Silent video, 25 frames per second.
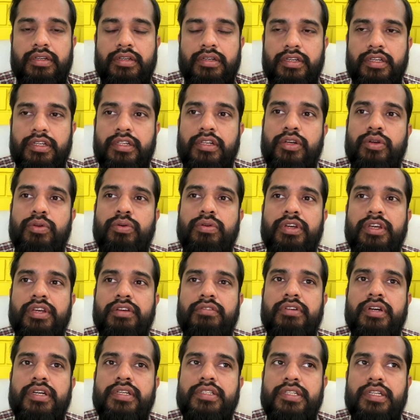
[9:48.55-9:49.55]
in looking
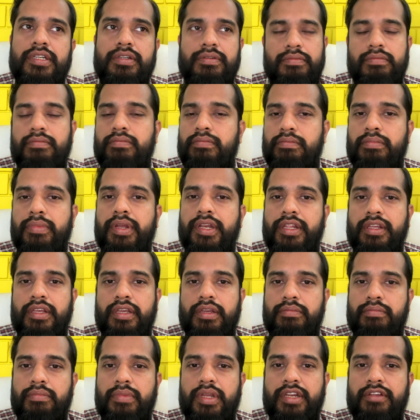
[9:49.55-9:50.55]
wise and
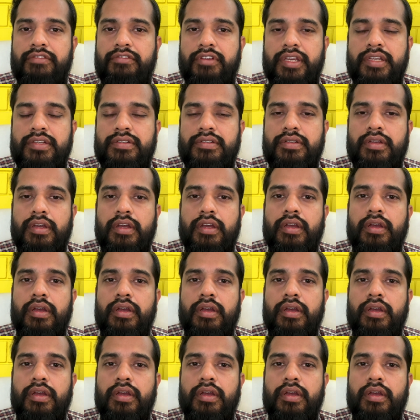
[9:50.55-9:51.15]
many ways.